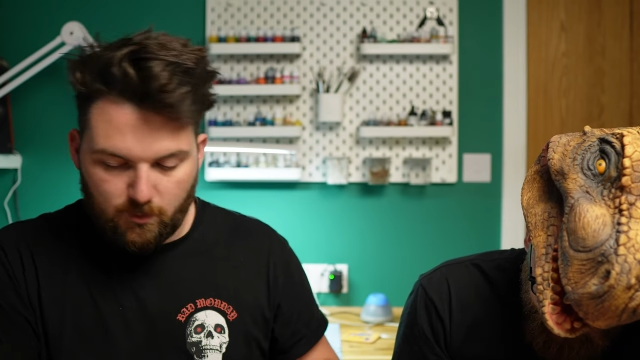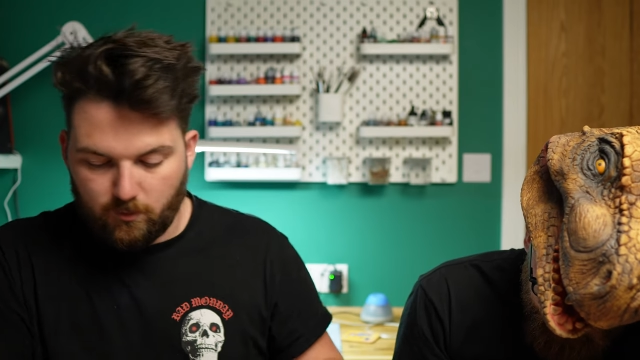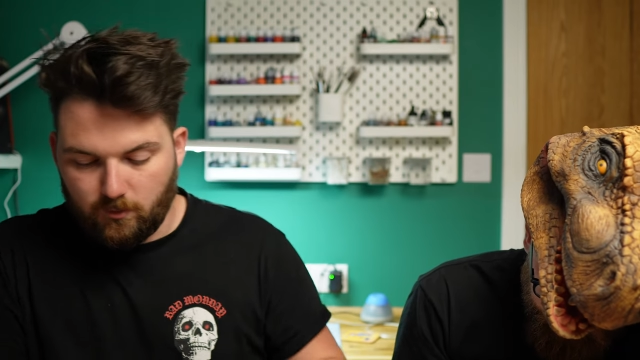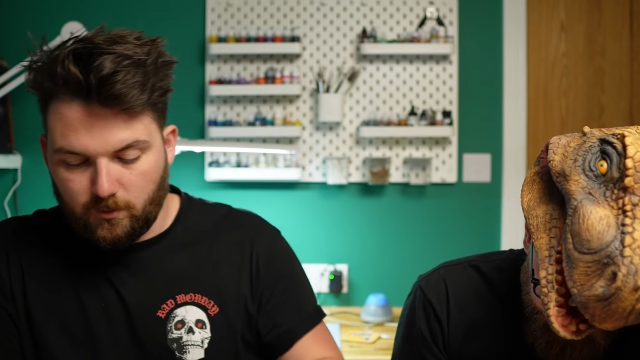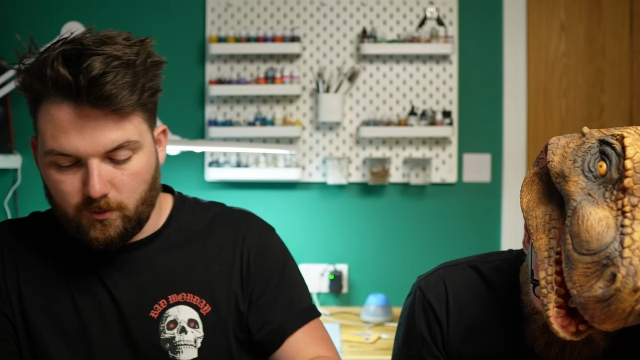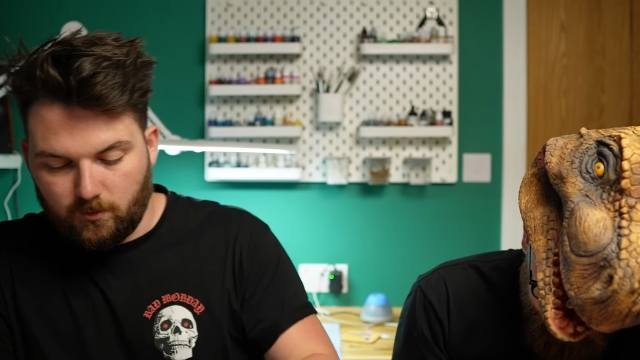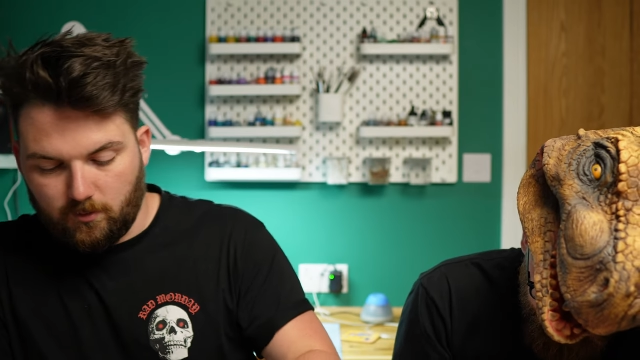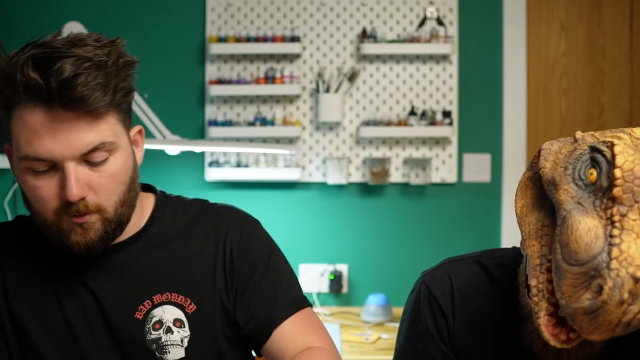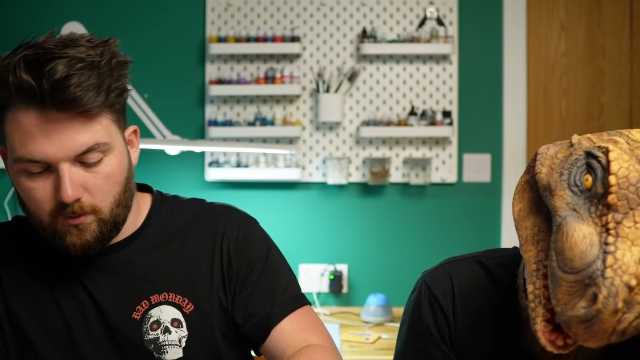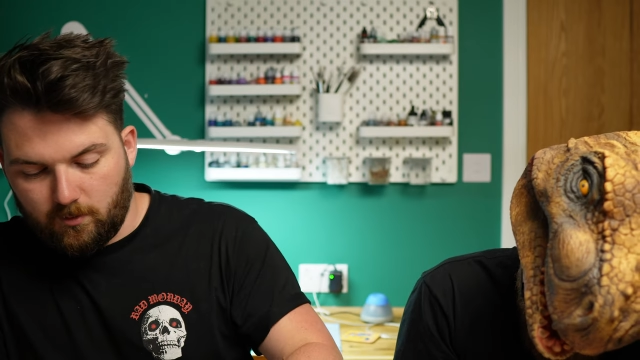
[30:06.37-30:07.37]
or
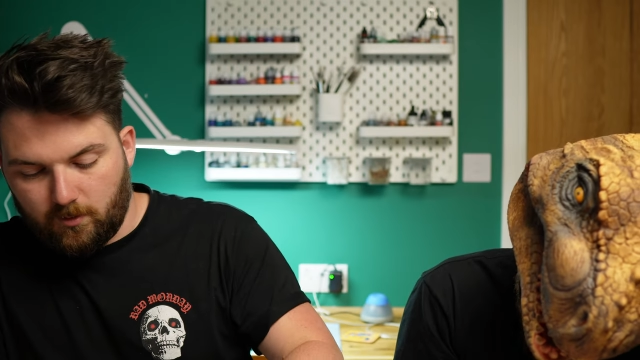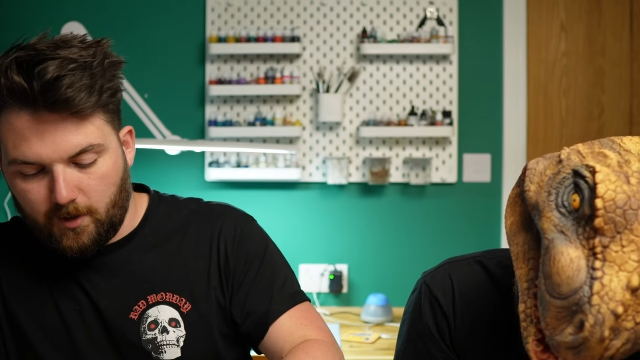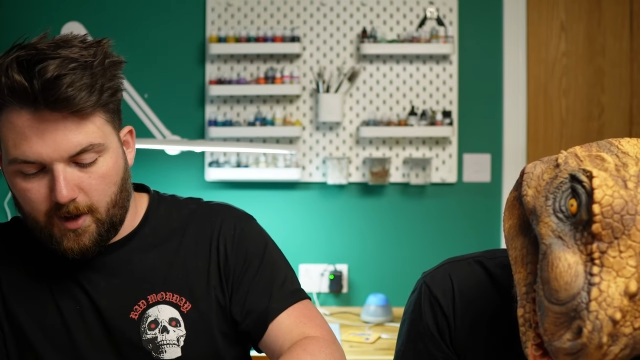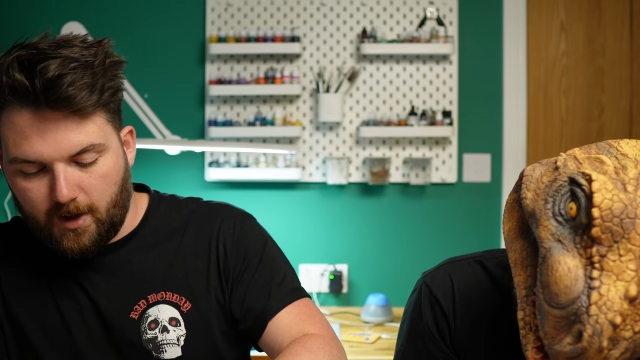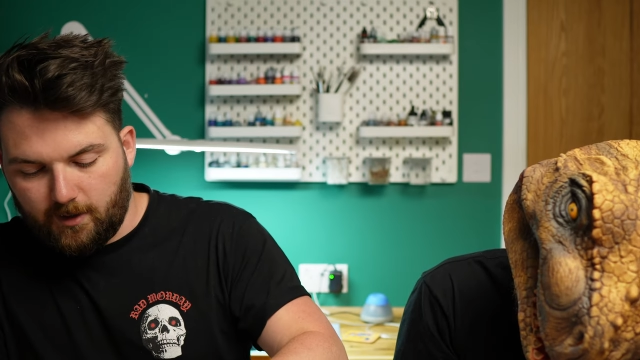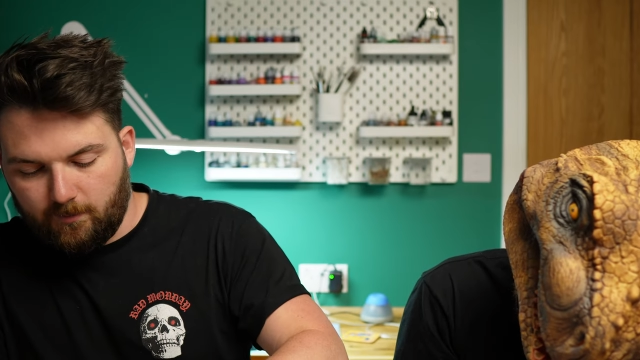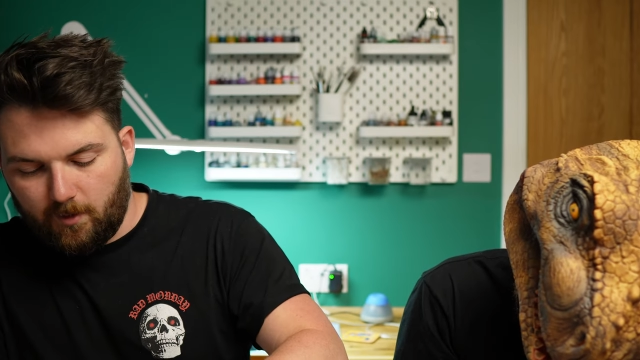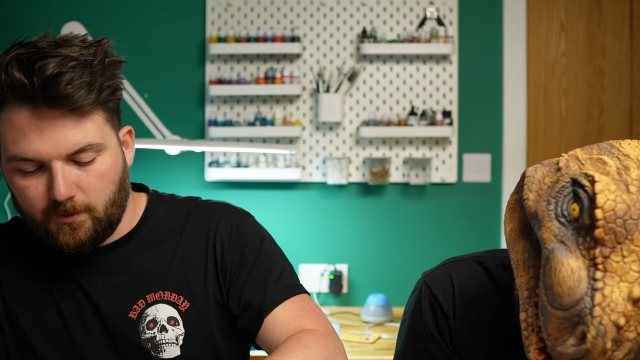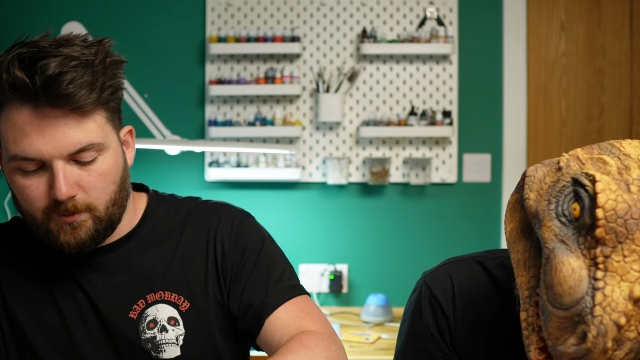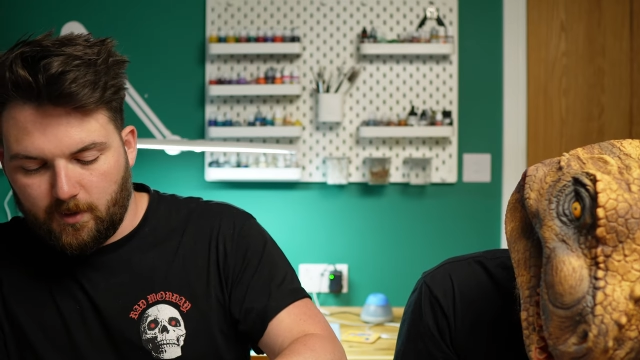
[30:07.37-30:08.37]
you're like adding
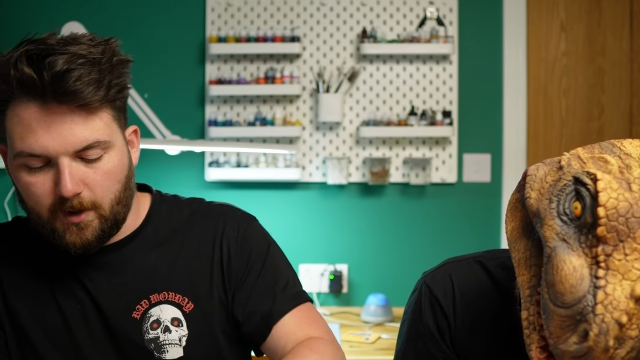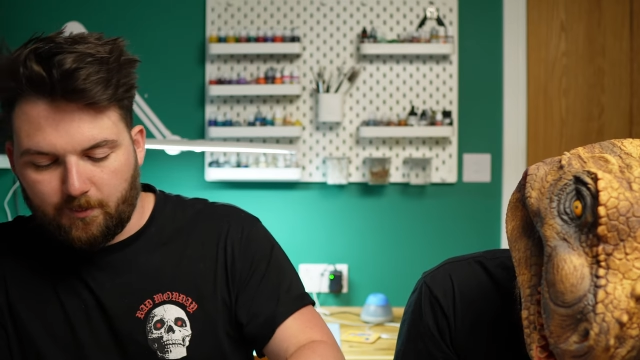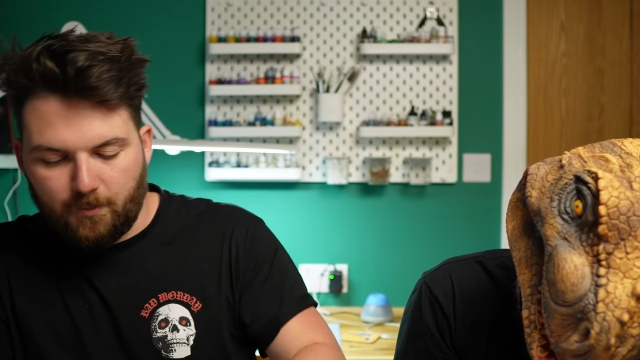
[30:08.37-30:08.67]
maybe some like